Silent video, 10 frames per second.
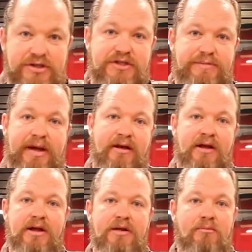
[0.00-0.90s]
in spending
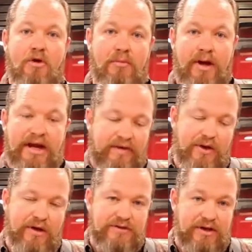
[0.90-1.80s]
more money if
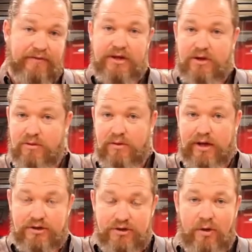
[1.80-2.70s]
you have stuff that you
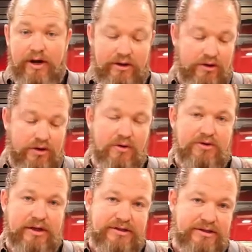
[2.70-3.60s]
enjoy and you
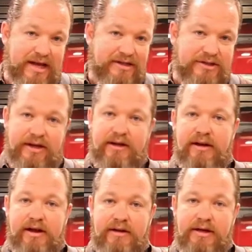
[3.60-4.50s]
use and it's tested
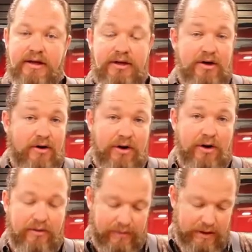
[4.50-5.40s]
and you already
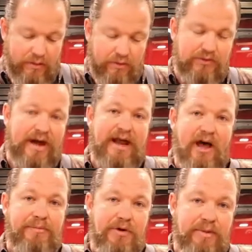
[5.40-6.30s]
own it. We're trying to
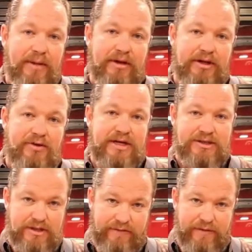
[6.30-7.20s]
help you be able to use that
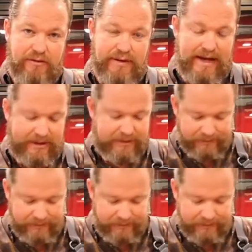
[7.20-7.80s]
stuff in your bags.